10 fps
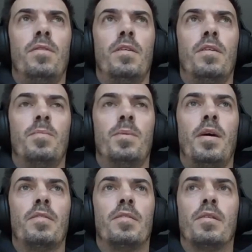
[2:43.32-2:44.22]

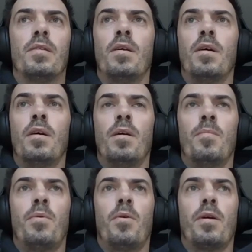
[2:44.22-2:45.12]
JSPS
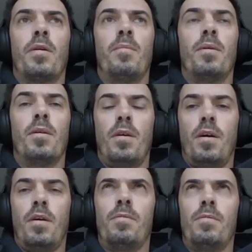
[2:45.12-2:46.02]
program.
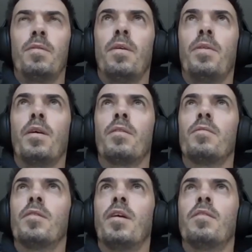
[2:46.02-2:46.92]
I think it
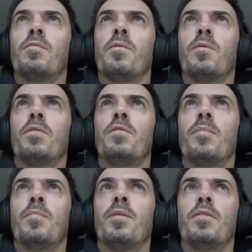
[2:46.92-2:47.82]
stands for
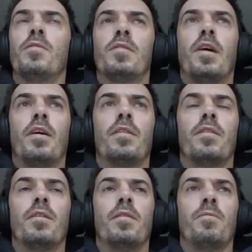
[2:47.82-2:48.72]
Japanese
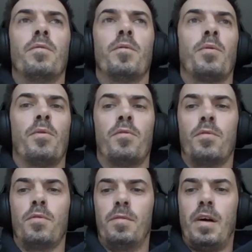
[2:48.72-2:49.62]
Society for
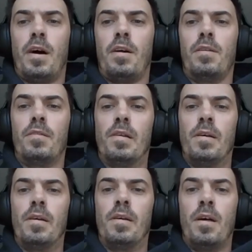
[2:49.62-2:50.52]
Promotion of Science.
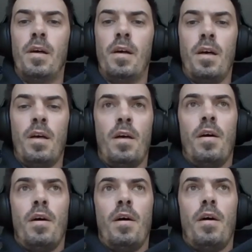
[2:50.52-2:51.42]

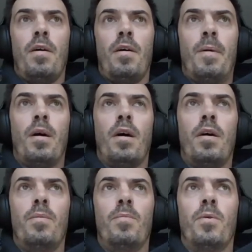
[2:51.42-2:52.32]

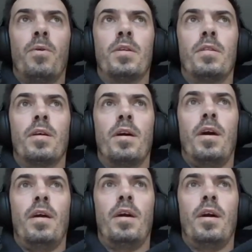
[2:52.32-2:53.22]
I worked
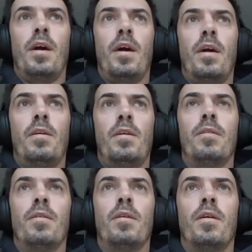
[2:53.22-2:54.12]
at KK.
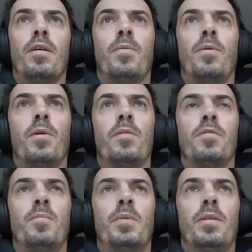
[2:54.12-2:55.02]
They were
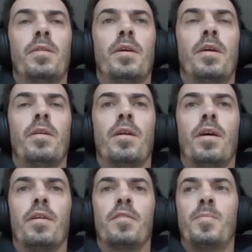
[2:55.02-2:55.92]
also building there
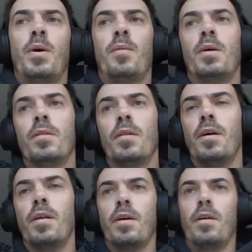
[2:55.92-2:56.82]
an experiment,
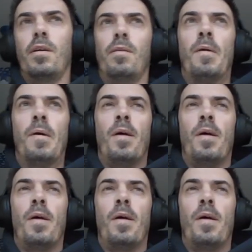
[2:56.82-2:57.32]
and I